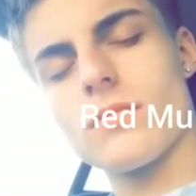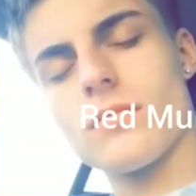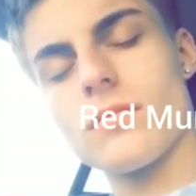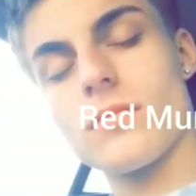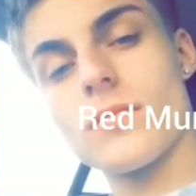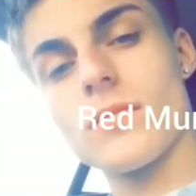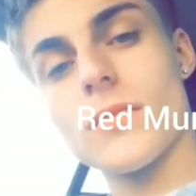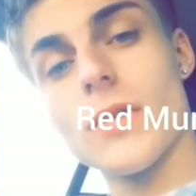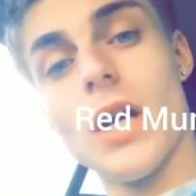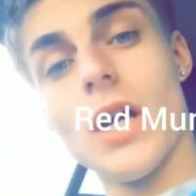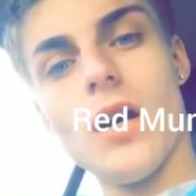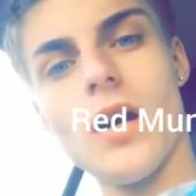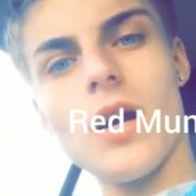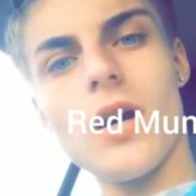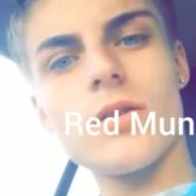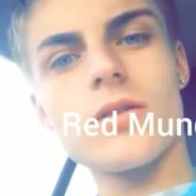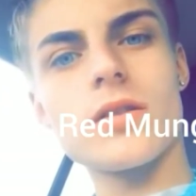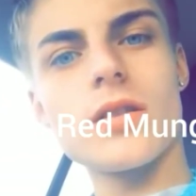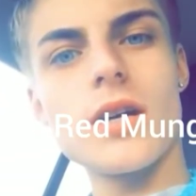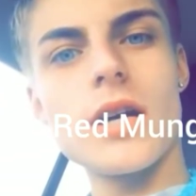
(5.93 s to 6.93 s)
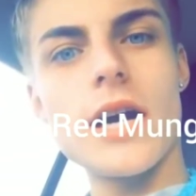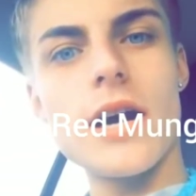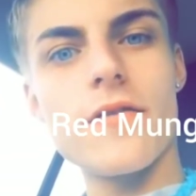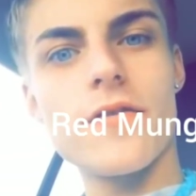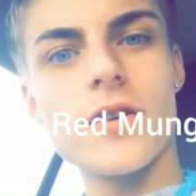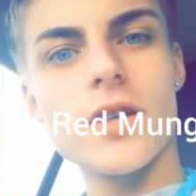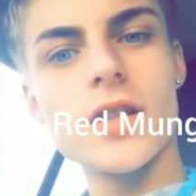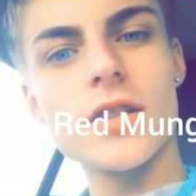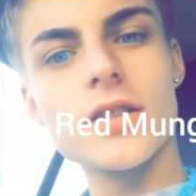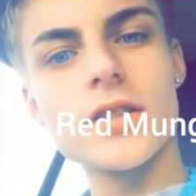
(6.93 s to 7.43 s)
Oh, sorry. I
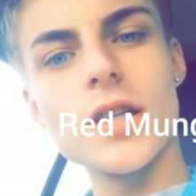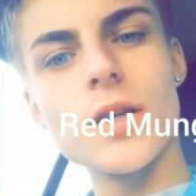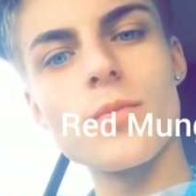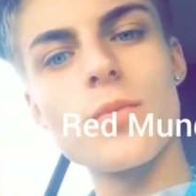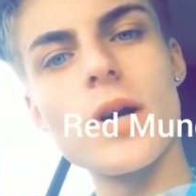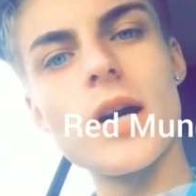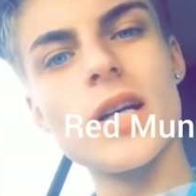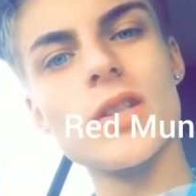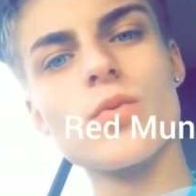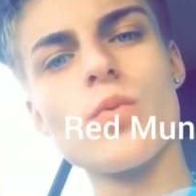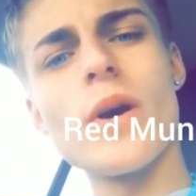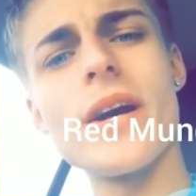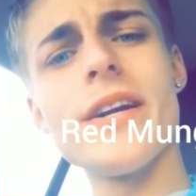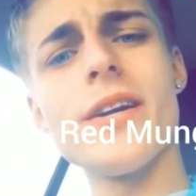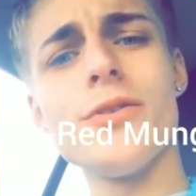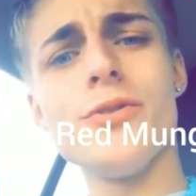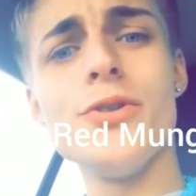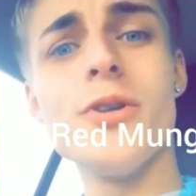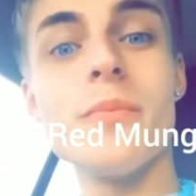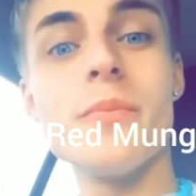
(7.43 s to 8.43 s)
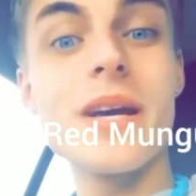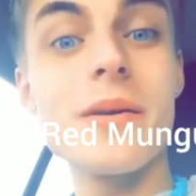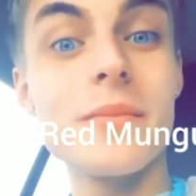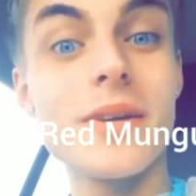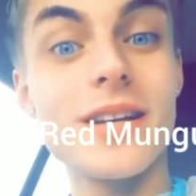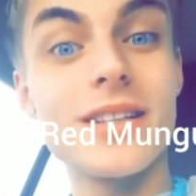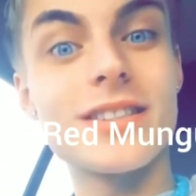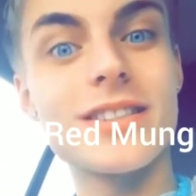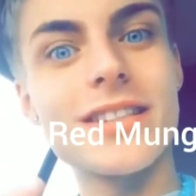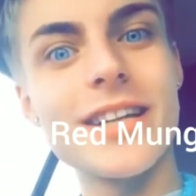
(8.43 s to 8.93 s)
fell asleep while I was waiting on you to make
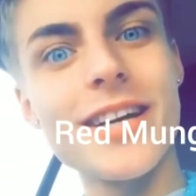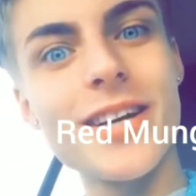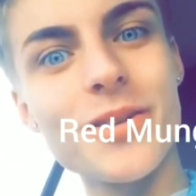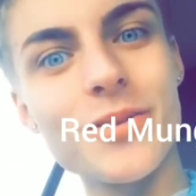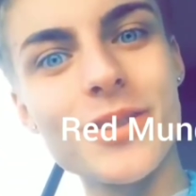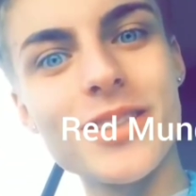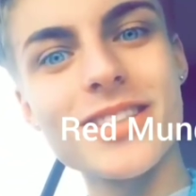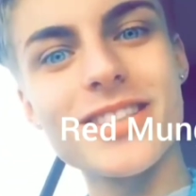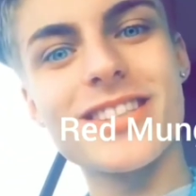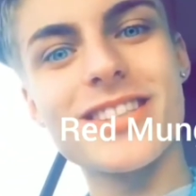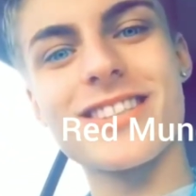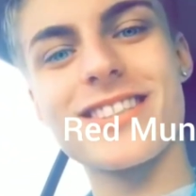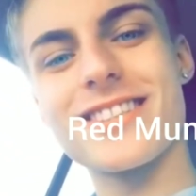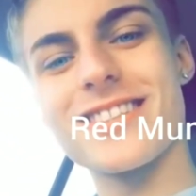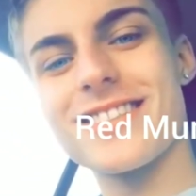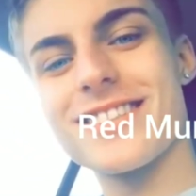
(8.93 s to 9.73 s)
me a sandwich.